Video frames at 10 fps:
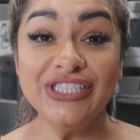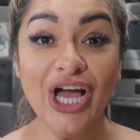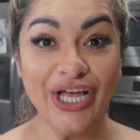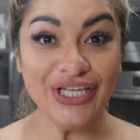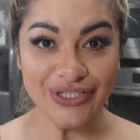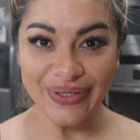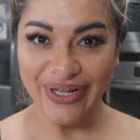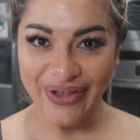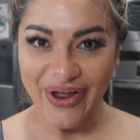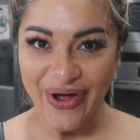talking to
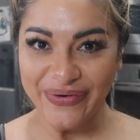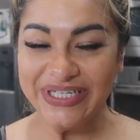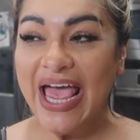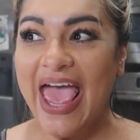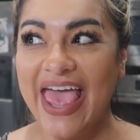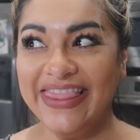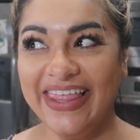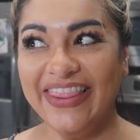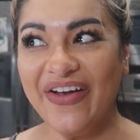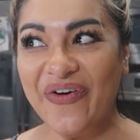another coach, and
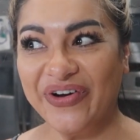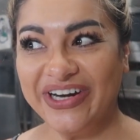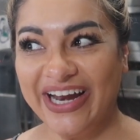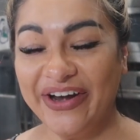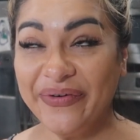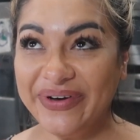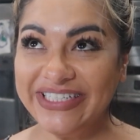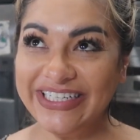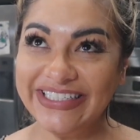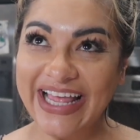then the coordinator,
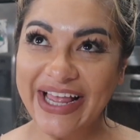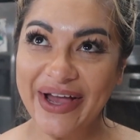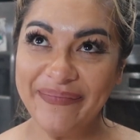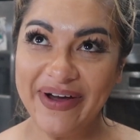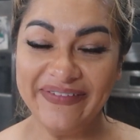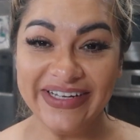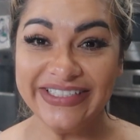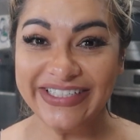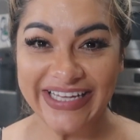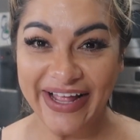which is like above
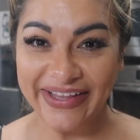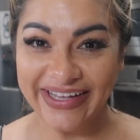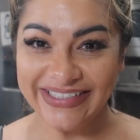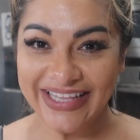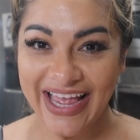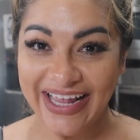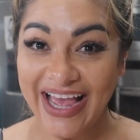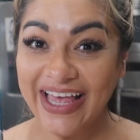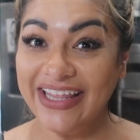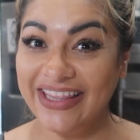us to tell us like
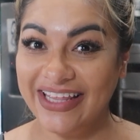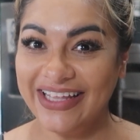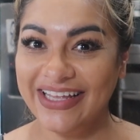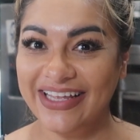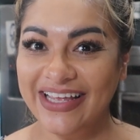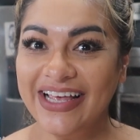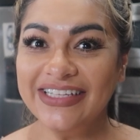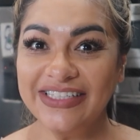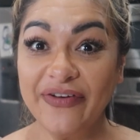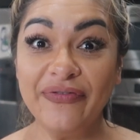the
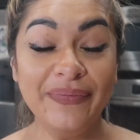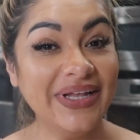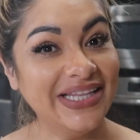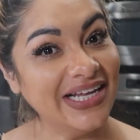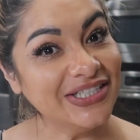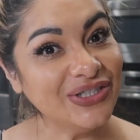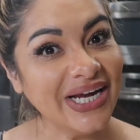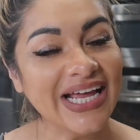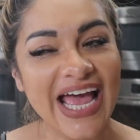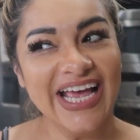stuff from the
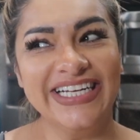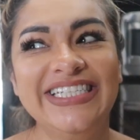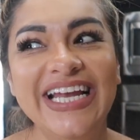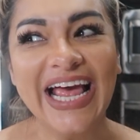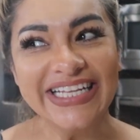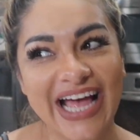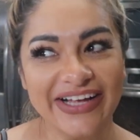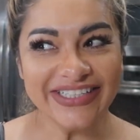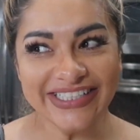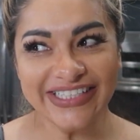district, she like
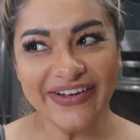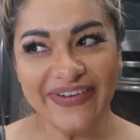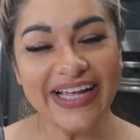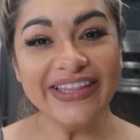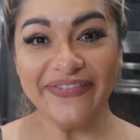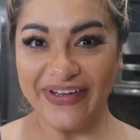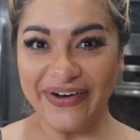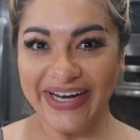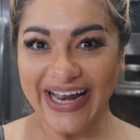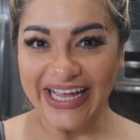tells us stuff like the
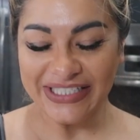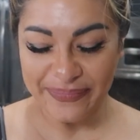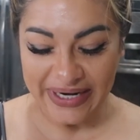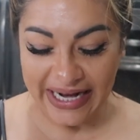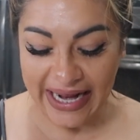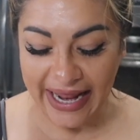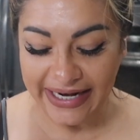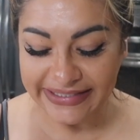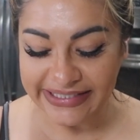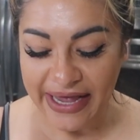very last minute,
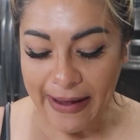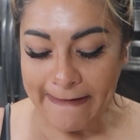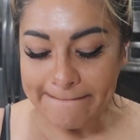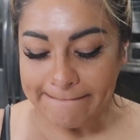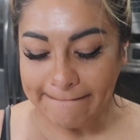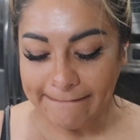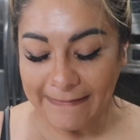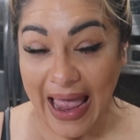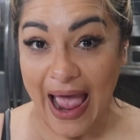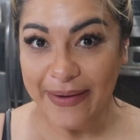and
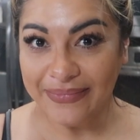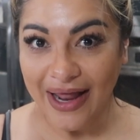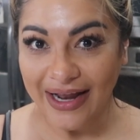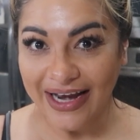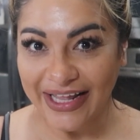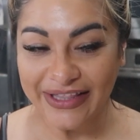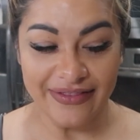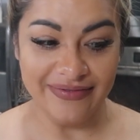I'm not like